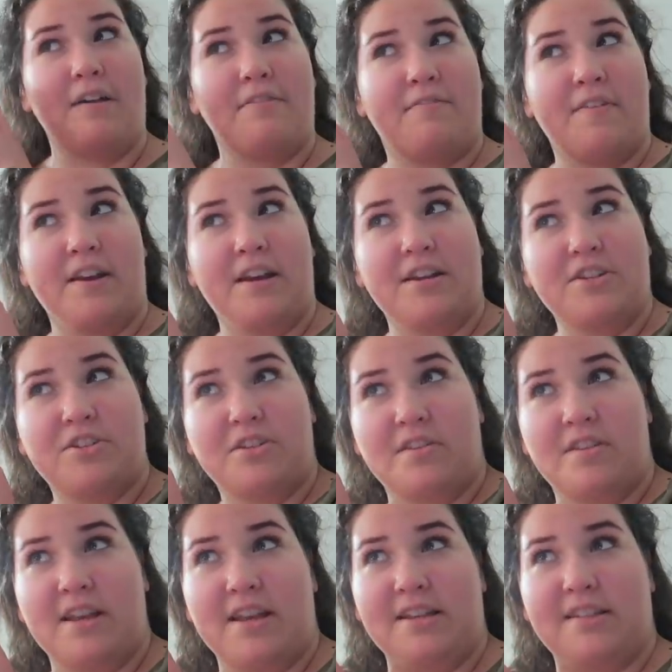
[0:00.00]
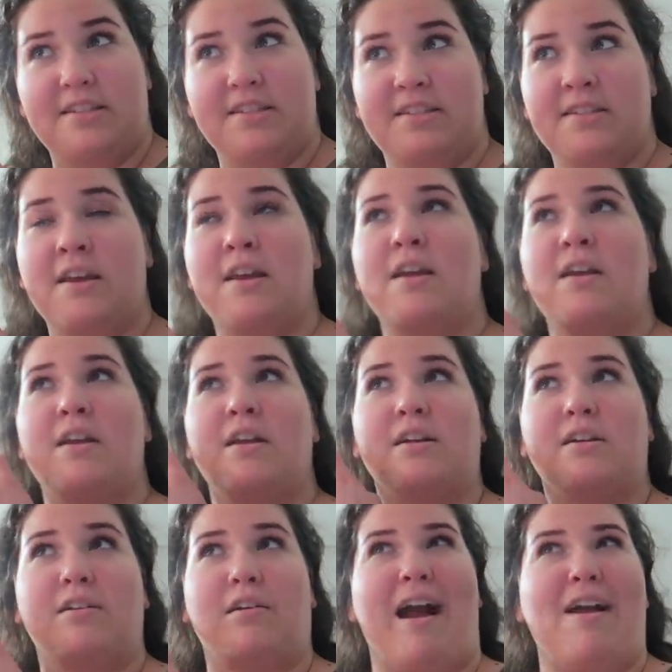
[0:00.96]
I finished this
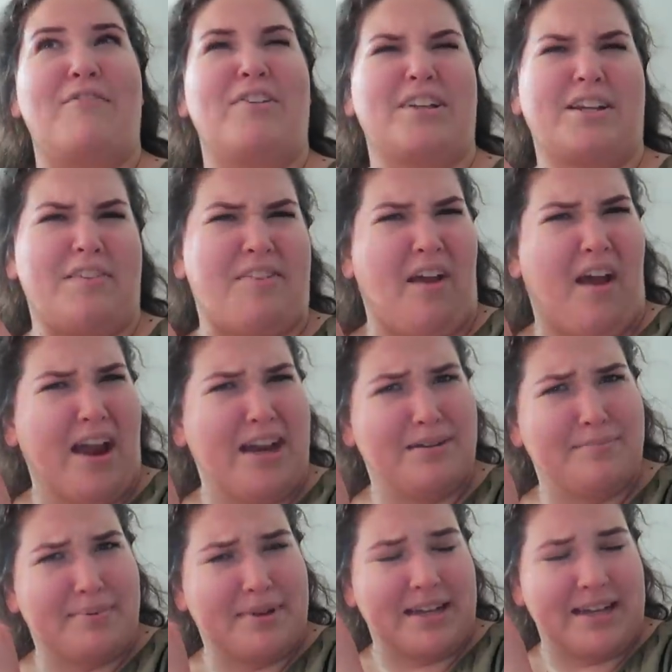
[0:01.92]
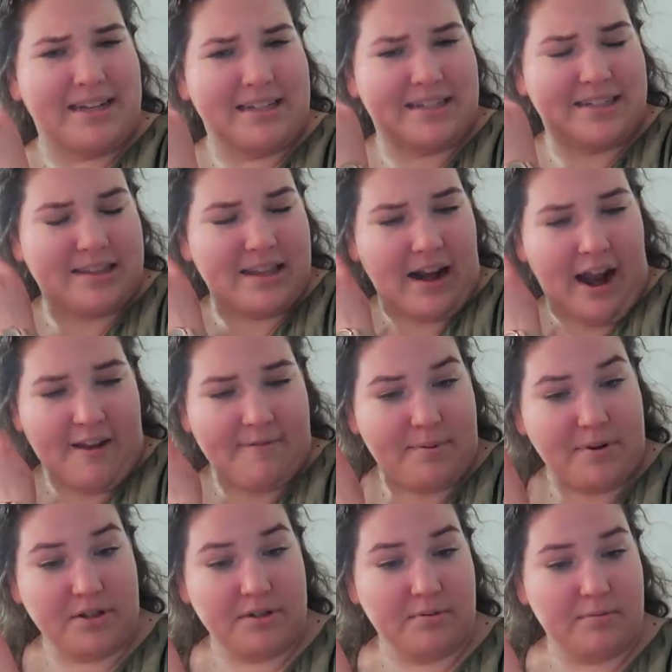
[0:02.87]
graphic design piece that I've
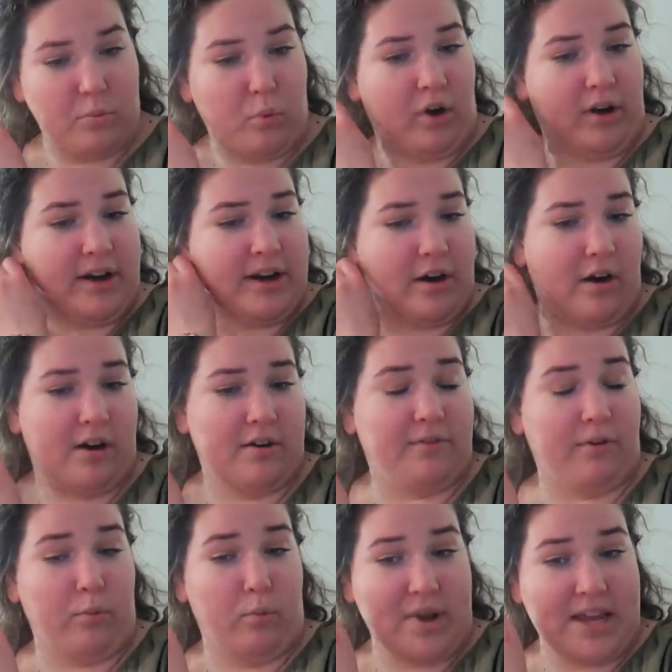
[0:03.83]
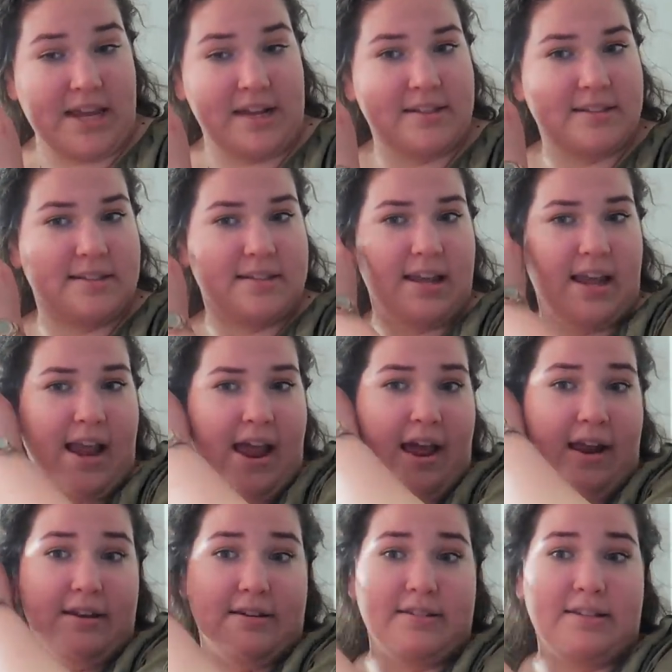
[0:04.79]
been working on for weeks
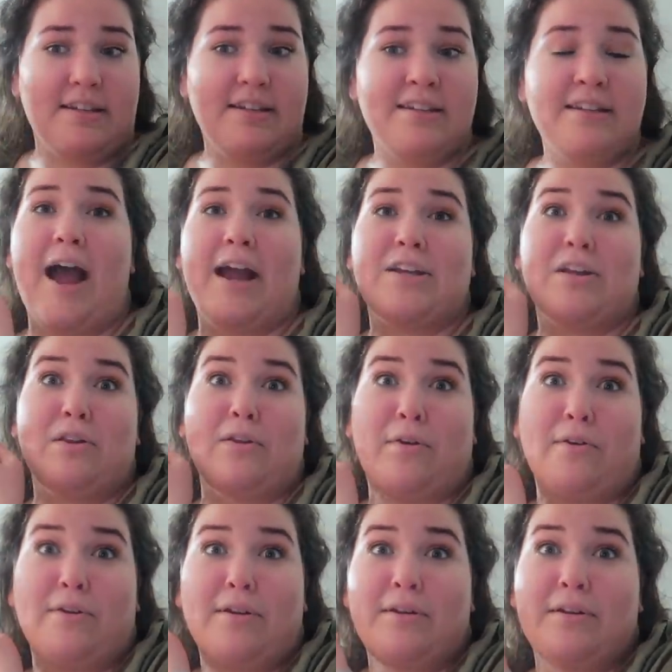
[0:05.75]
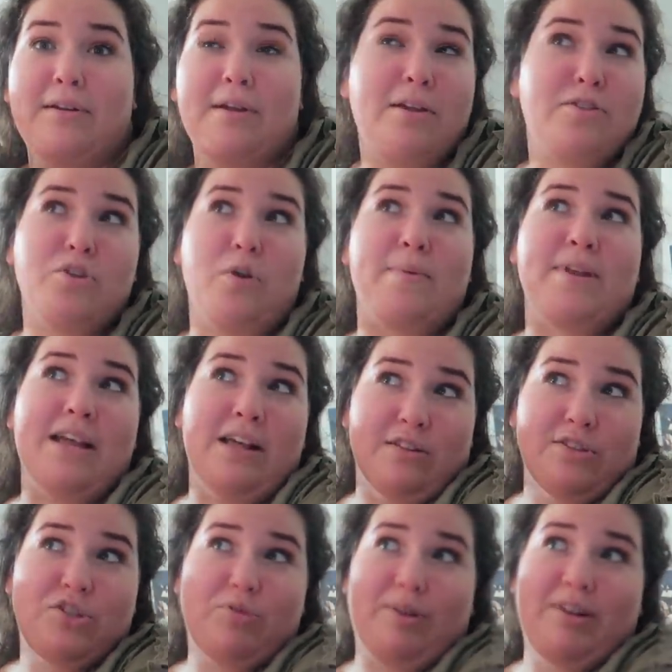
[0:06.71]
and I had to learn Adobe
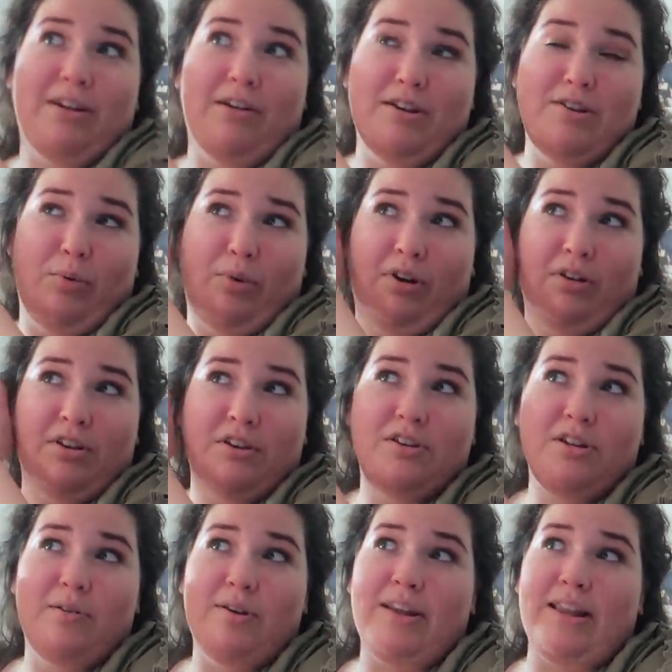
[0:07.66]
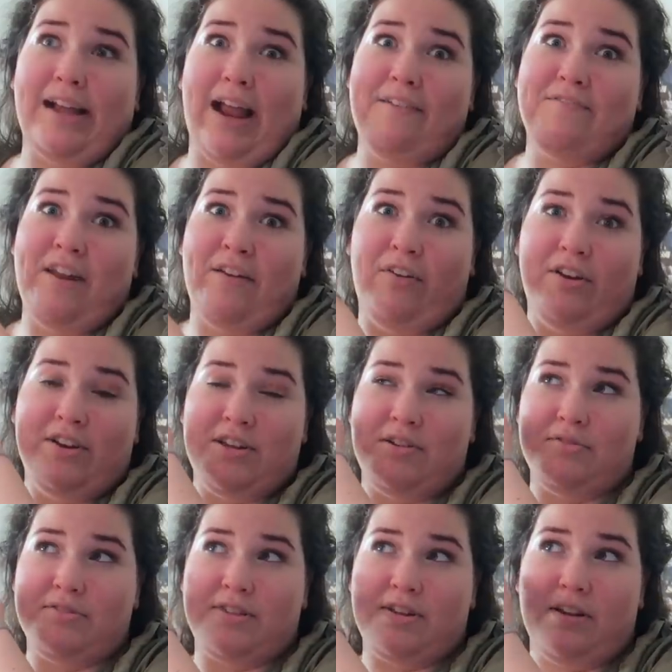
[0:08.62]
Illustrator in order to do it. Like I've never
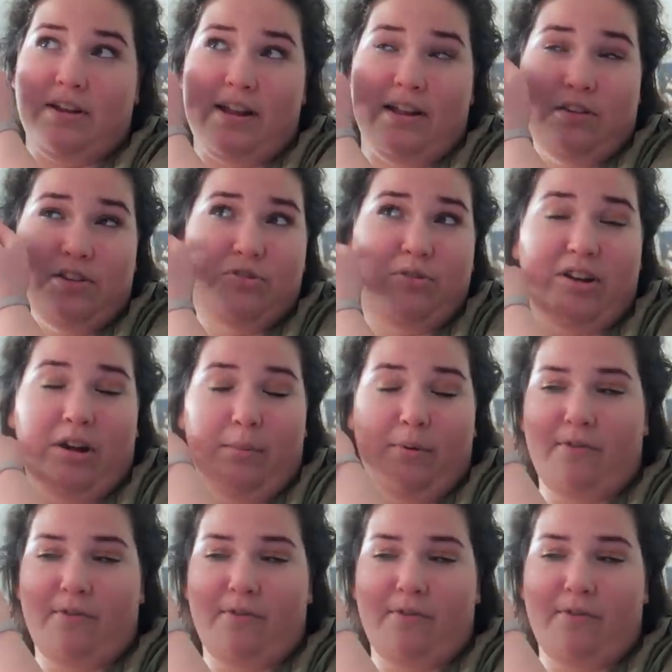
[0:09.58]
used Illustrator